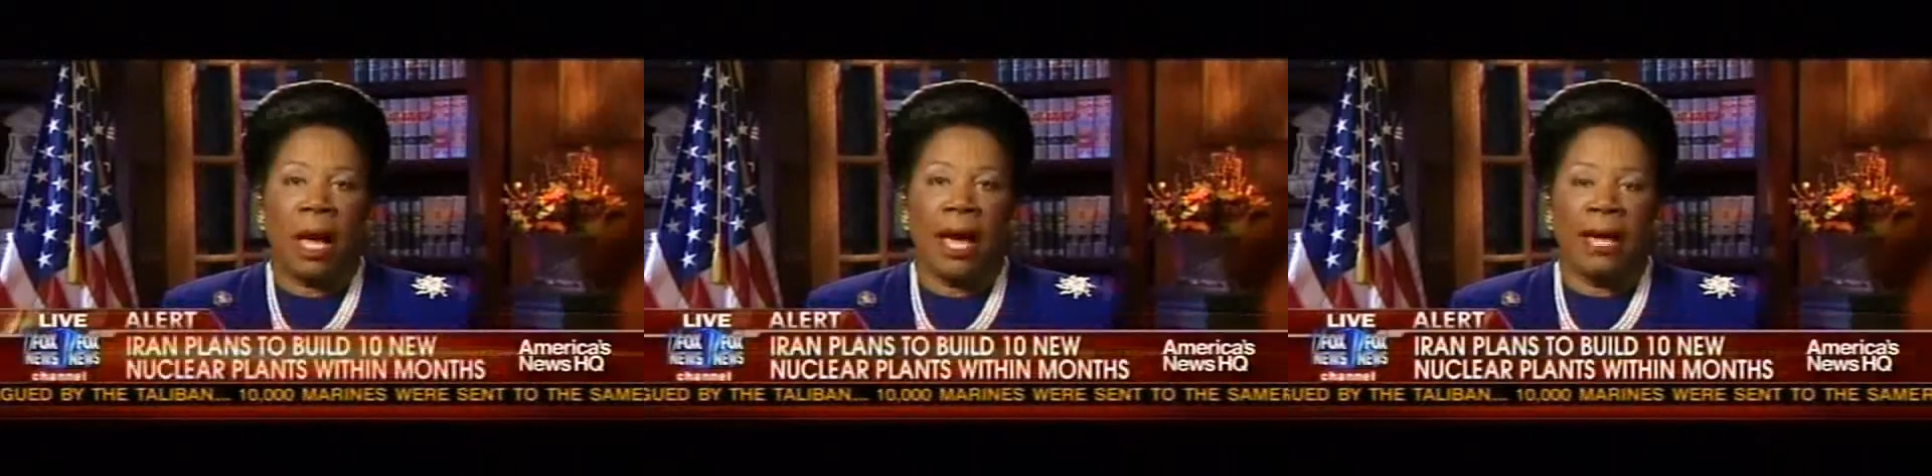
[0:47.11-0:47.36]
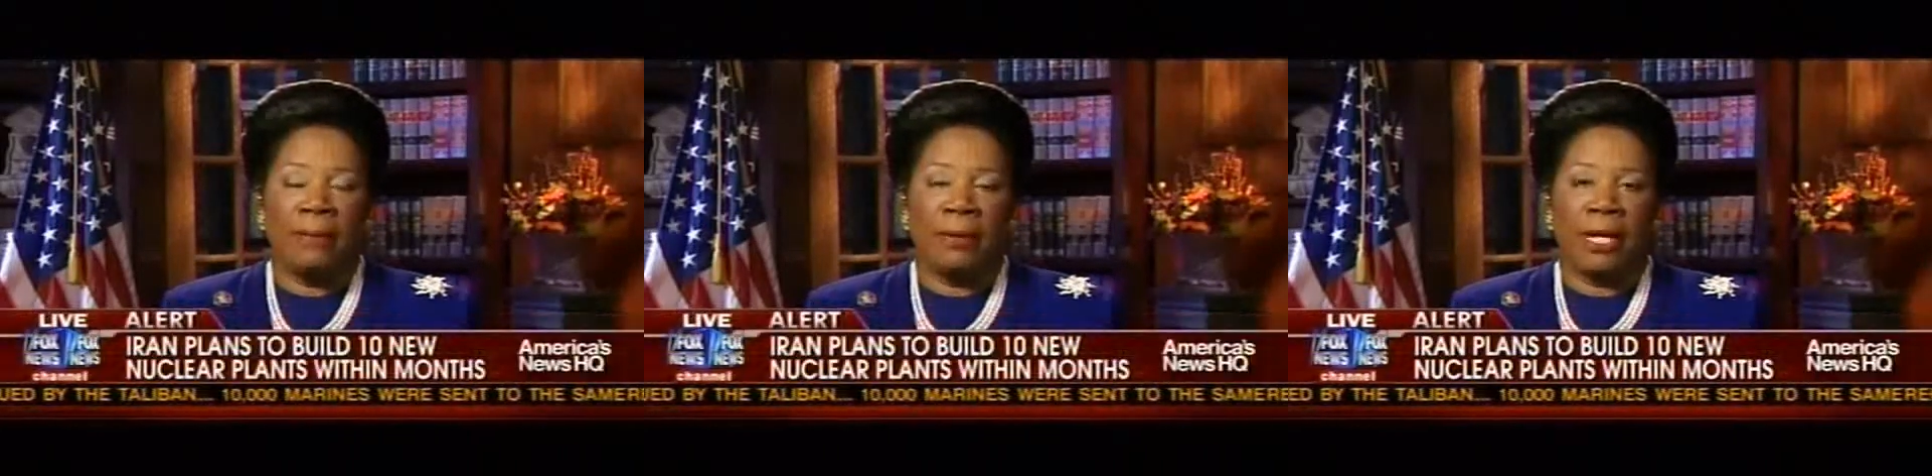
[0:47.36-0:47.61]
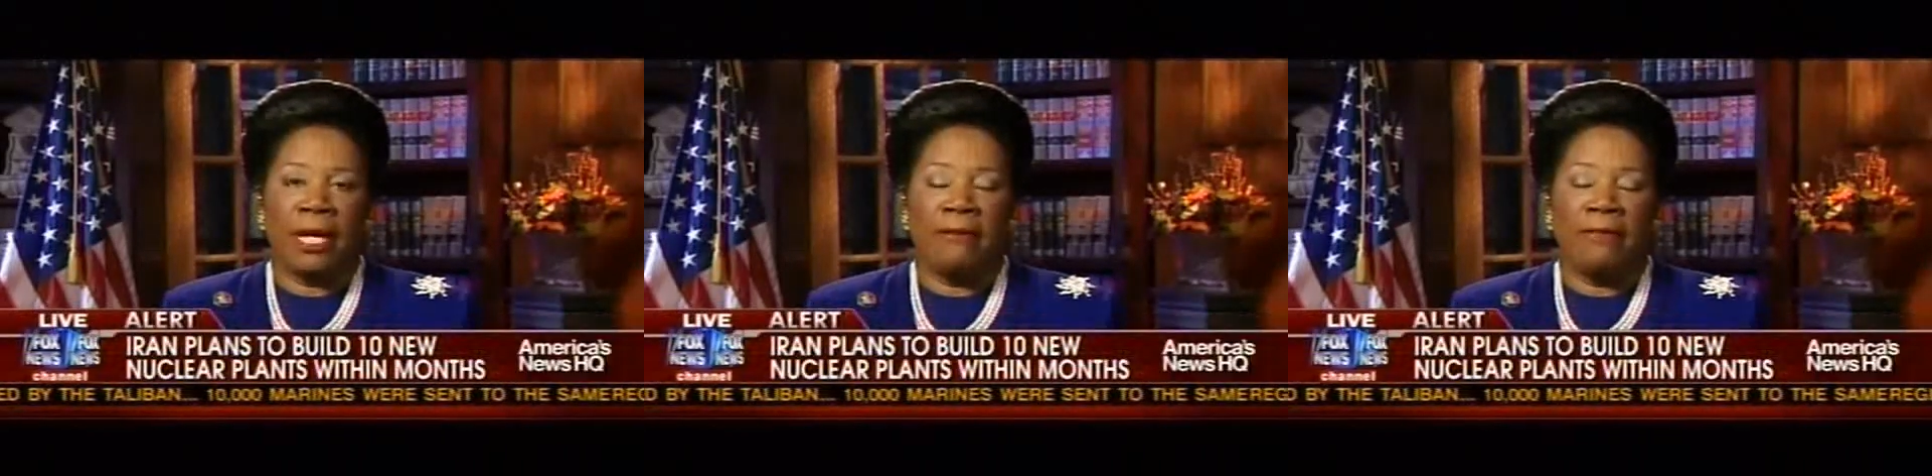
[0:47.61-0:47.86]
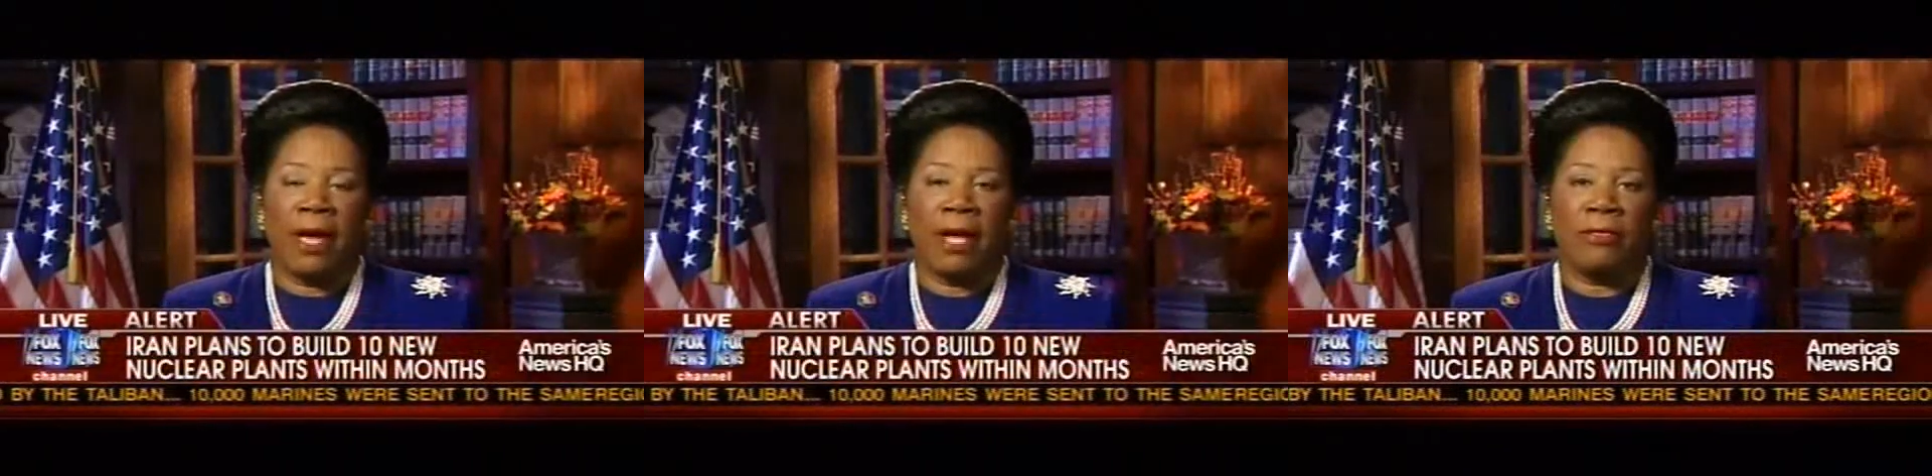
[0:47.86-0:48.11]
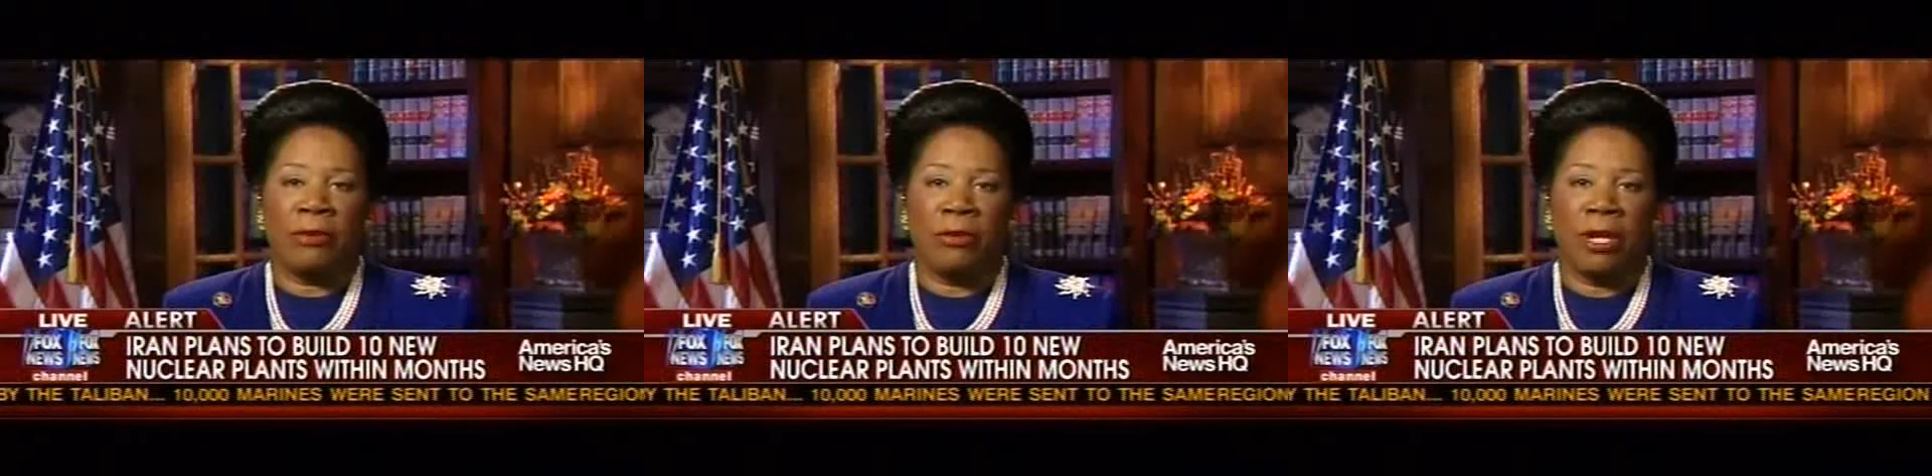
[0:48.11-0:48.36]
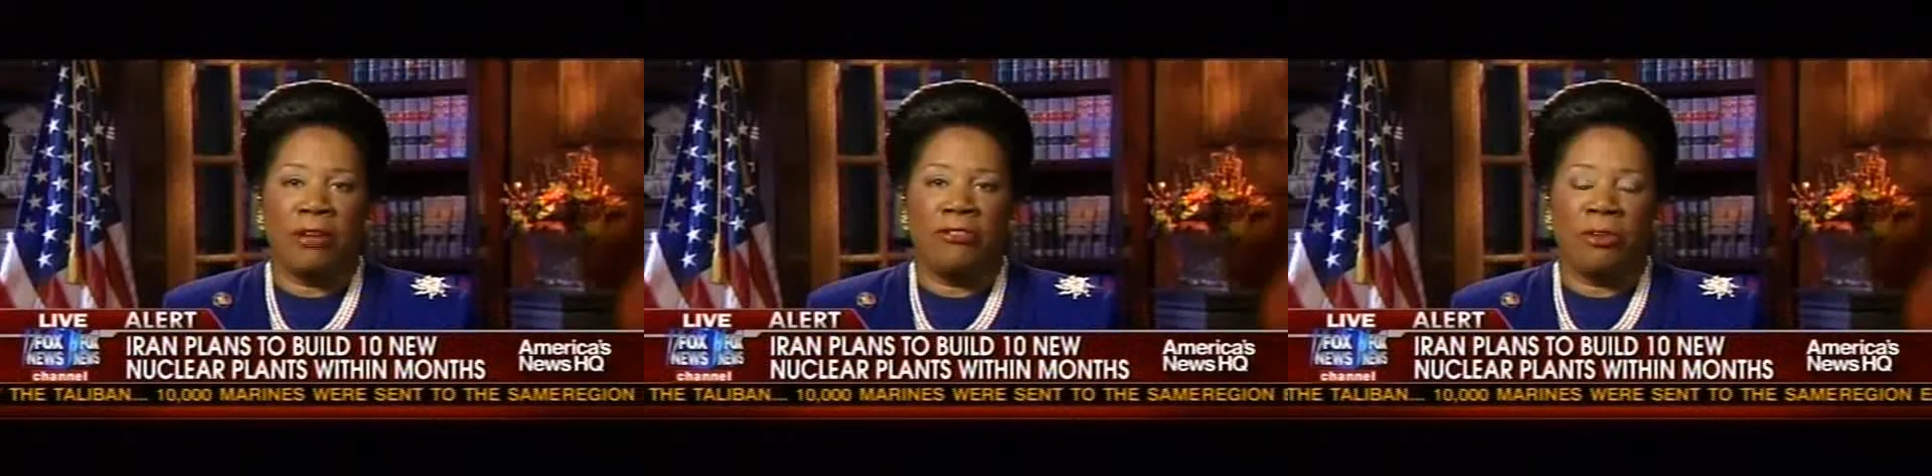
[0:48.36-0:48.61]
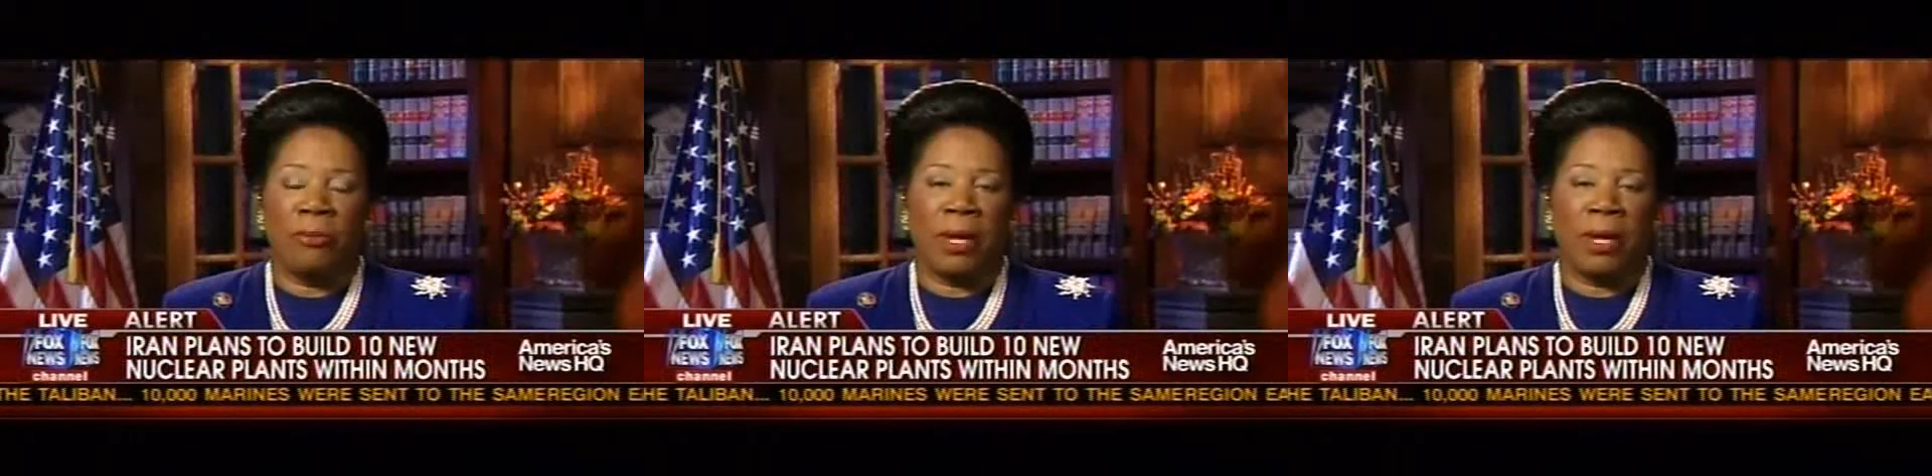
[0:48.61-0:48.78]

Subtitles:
I believe that there needs to